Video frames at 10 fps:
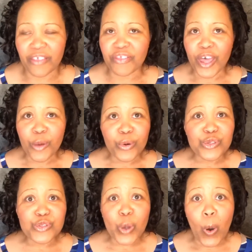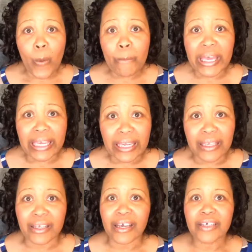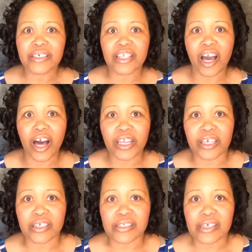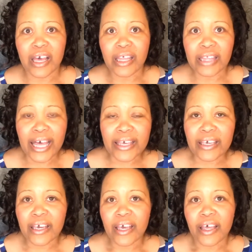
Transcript: and they were so mean to the audience. Like,